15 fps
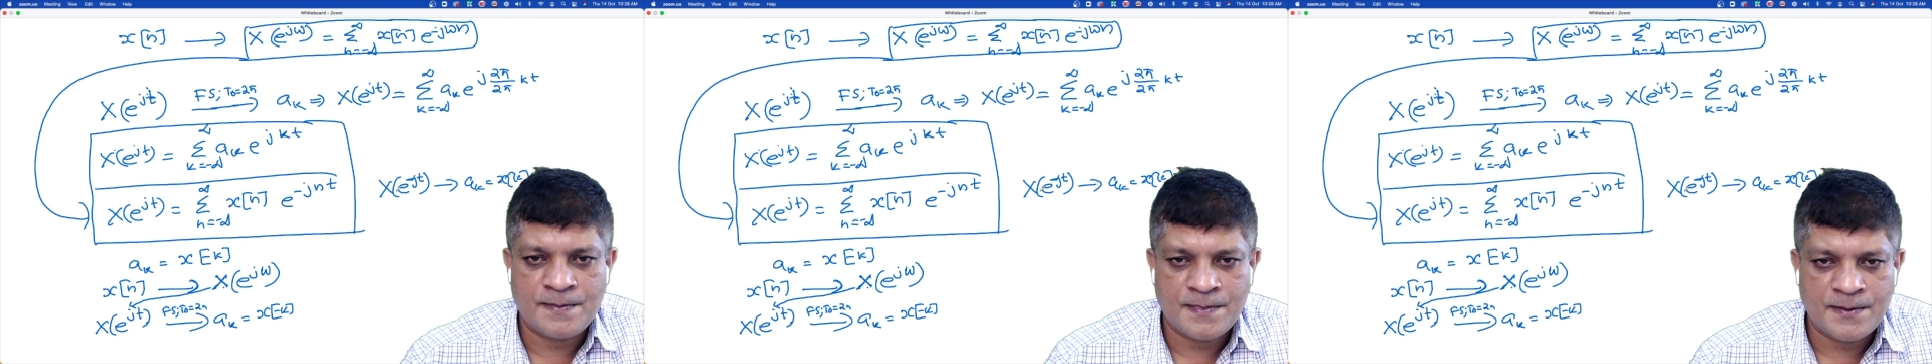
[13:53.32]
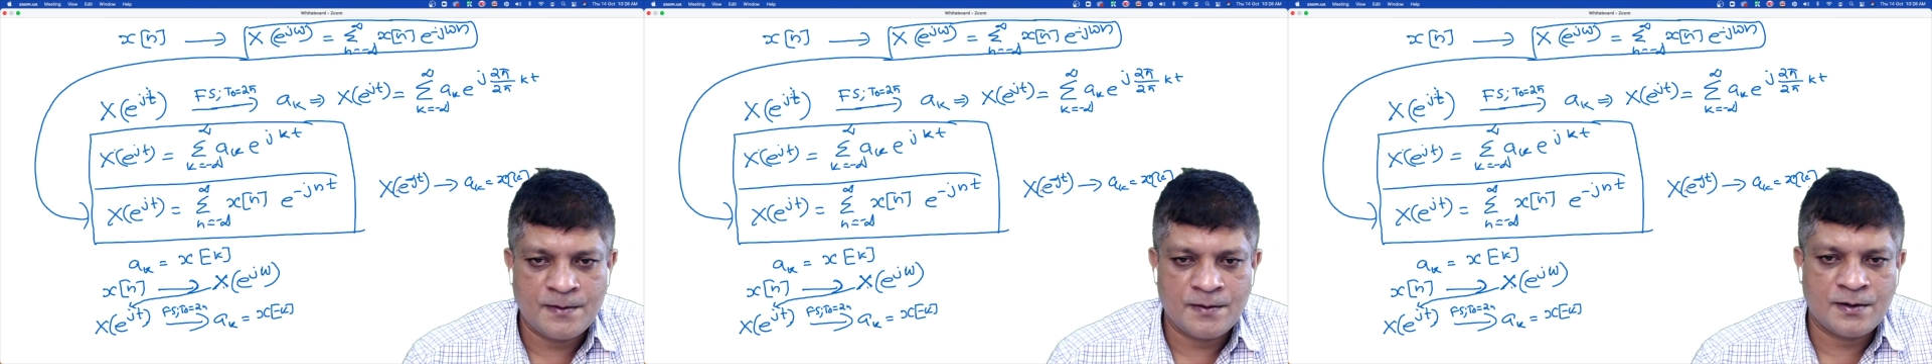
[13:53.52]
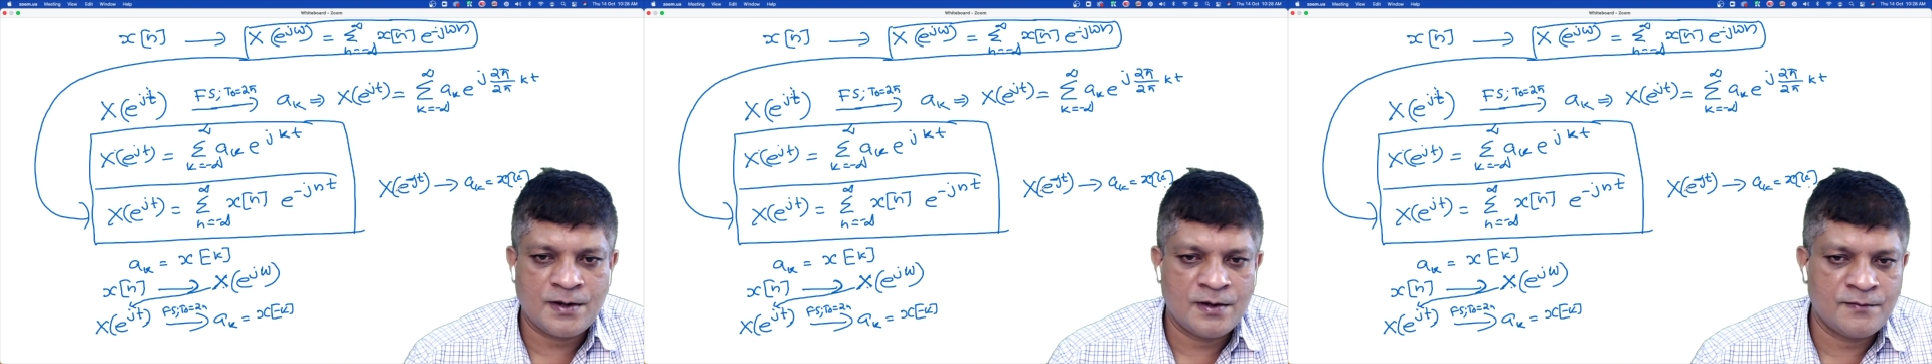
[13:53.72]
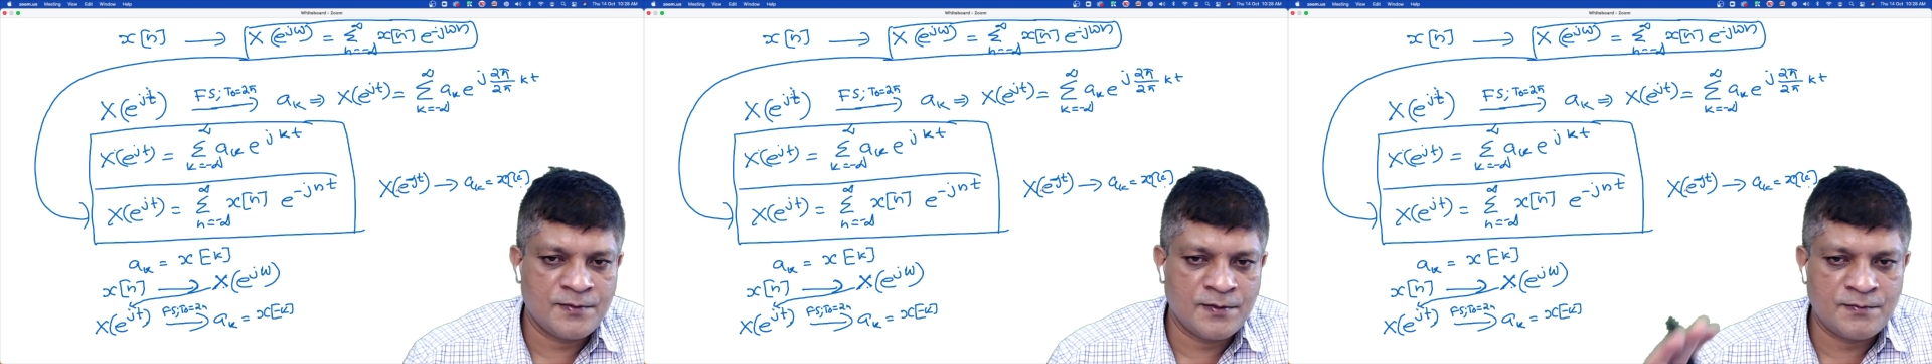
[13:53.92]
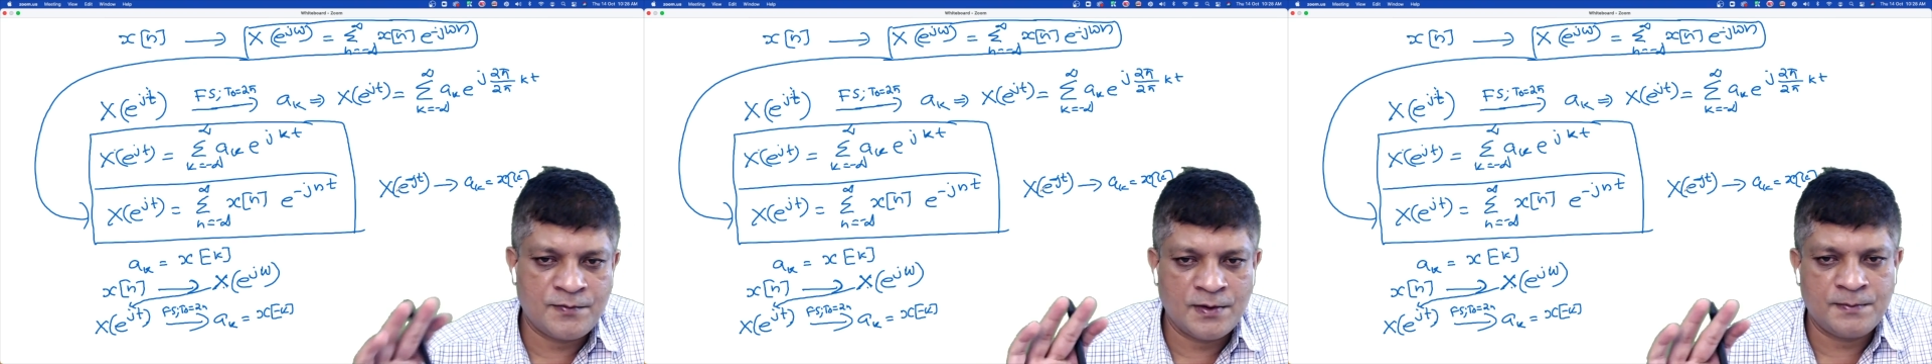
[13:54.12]
Okay, if
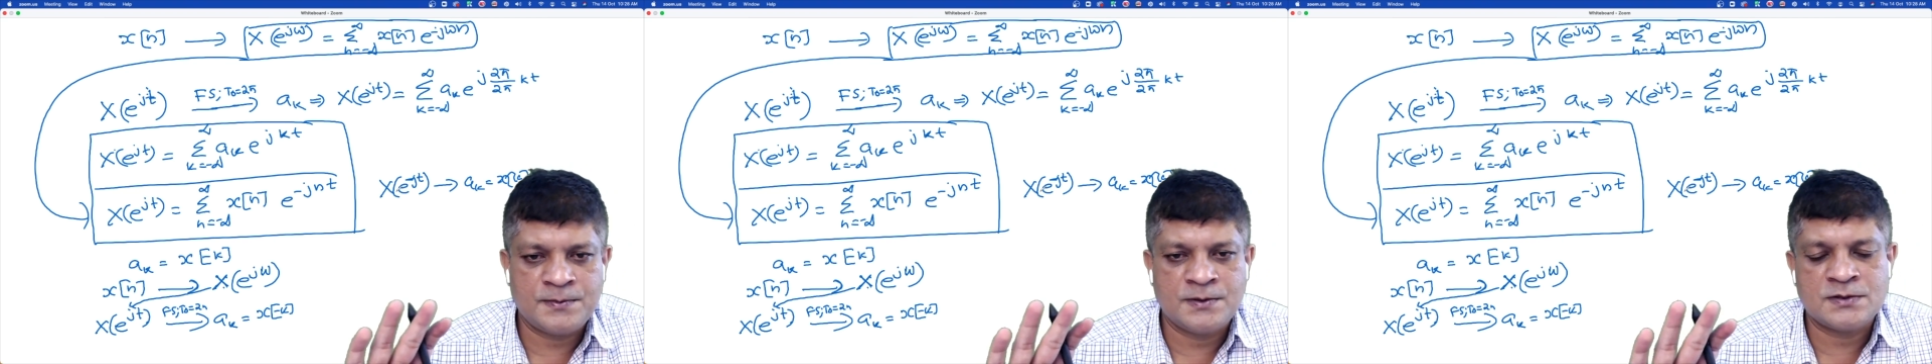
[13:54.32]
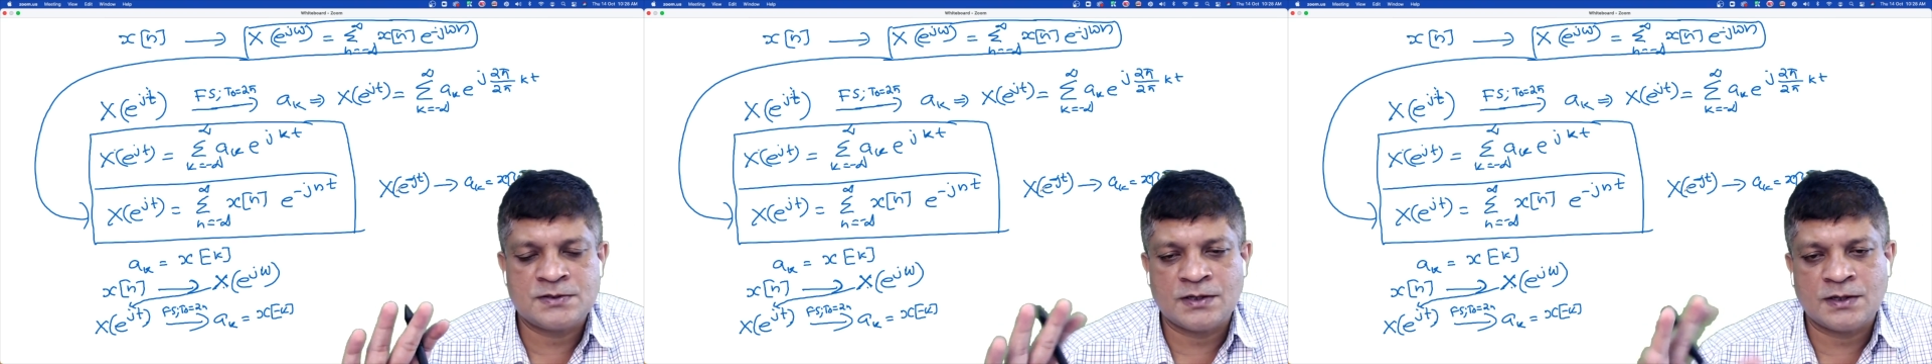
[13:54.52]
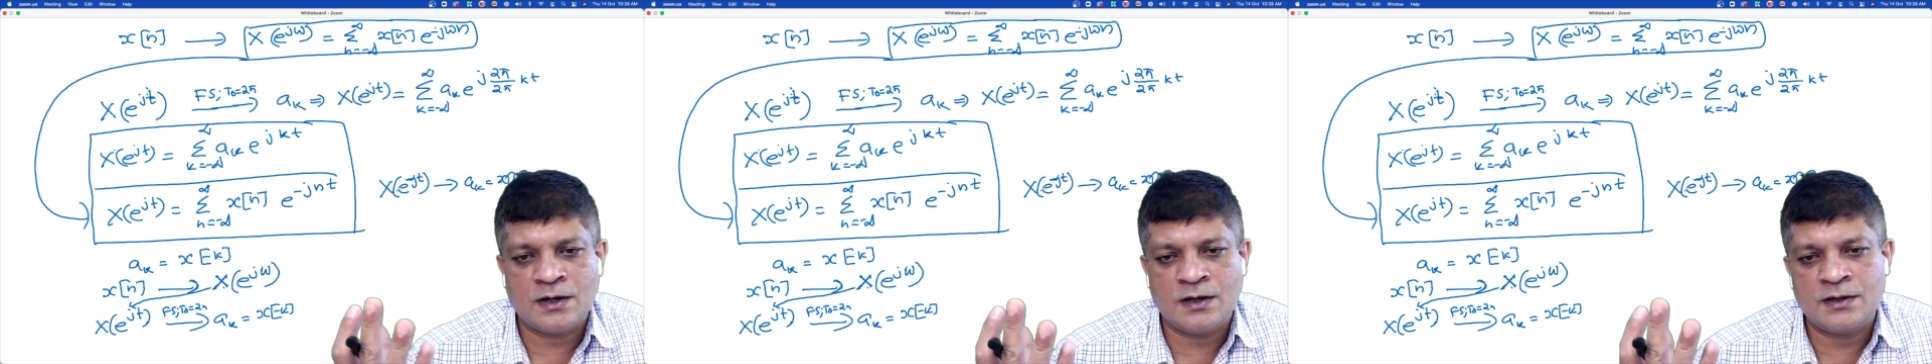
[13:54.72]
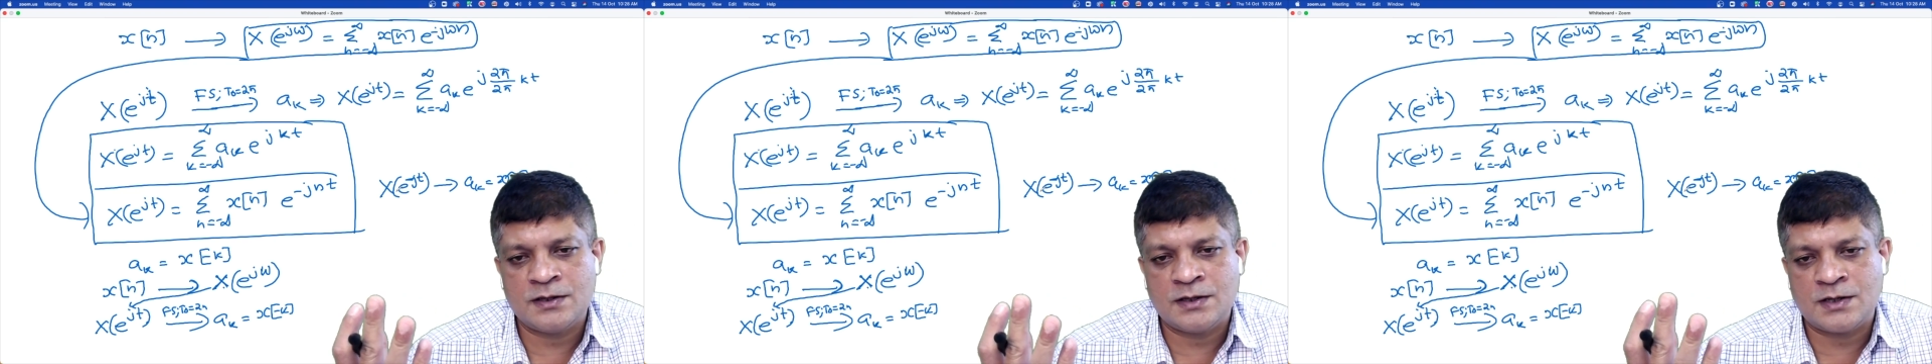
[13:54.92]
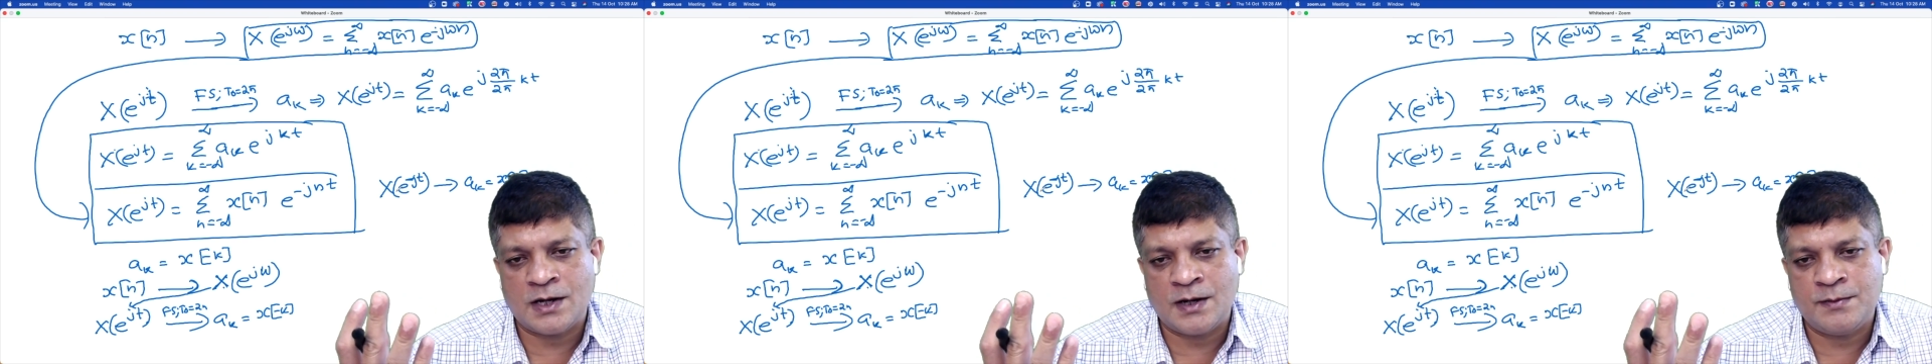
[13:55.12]
we flip the signal in
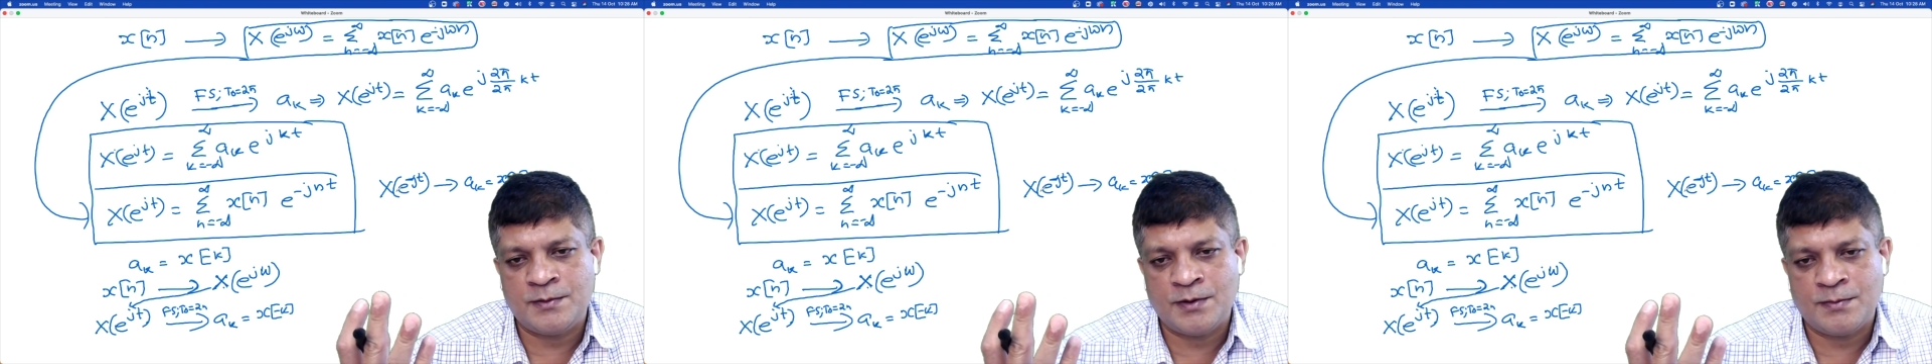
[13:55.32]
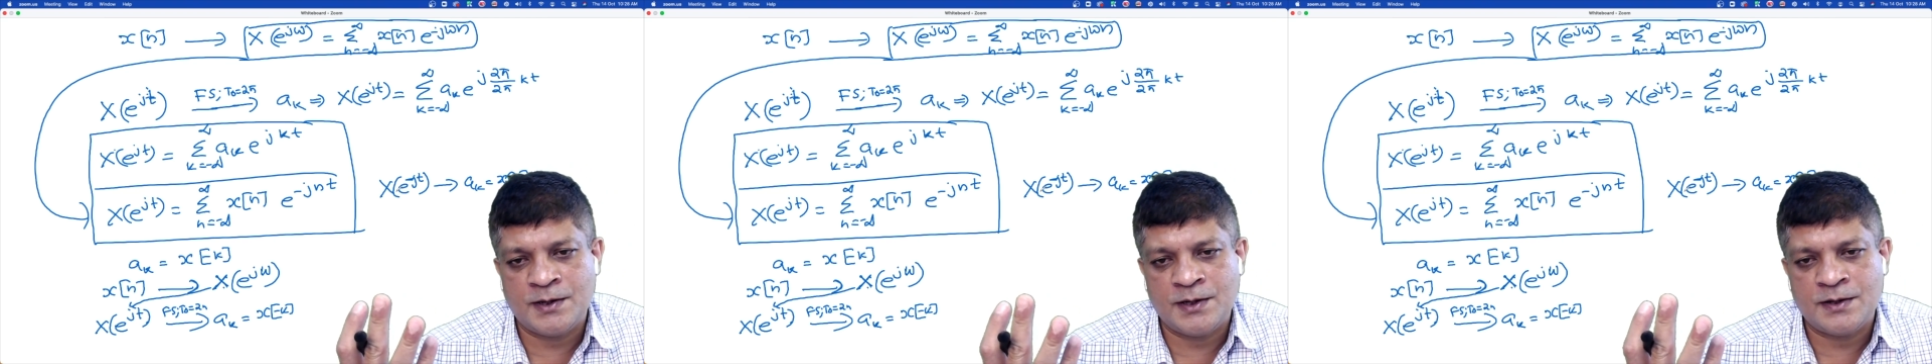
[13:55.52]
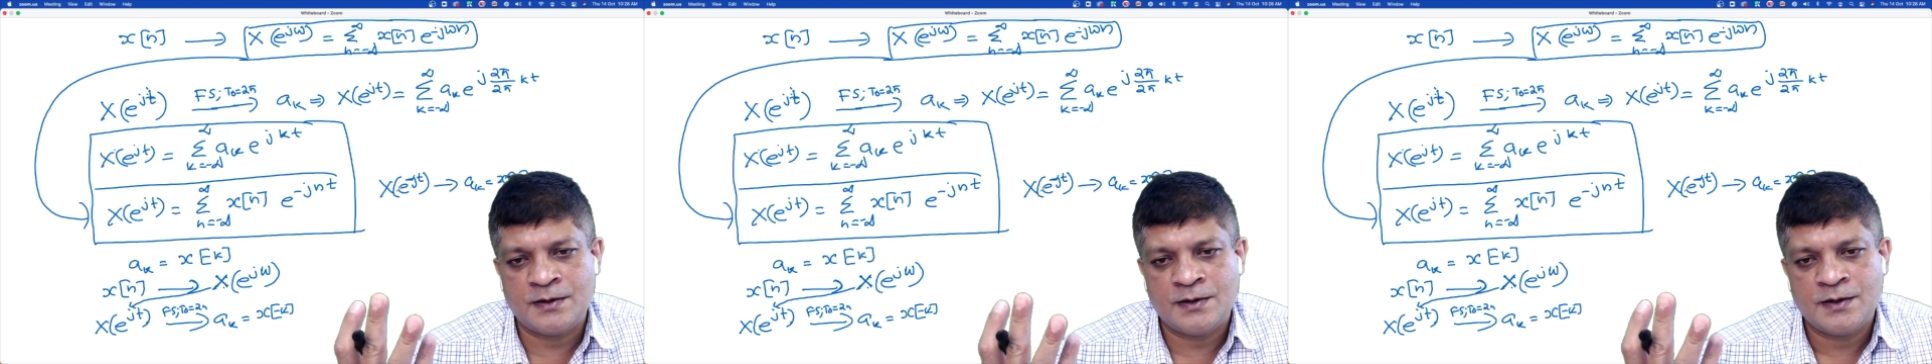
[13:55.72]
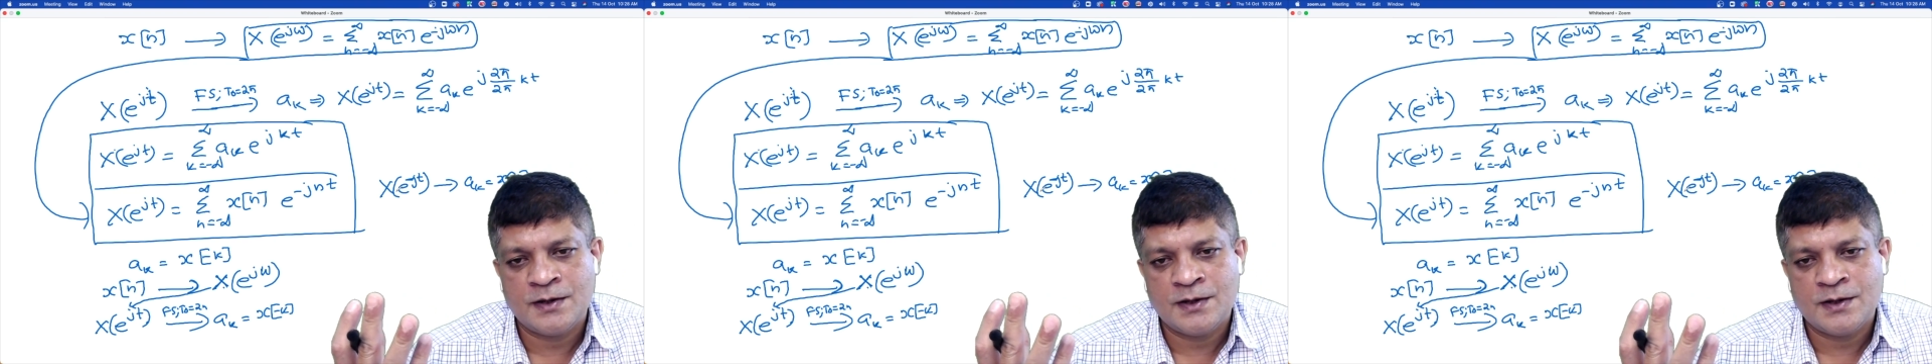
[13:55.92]
the time domain,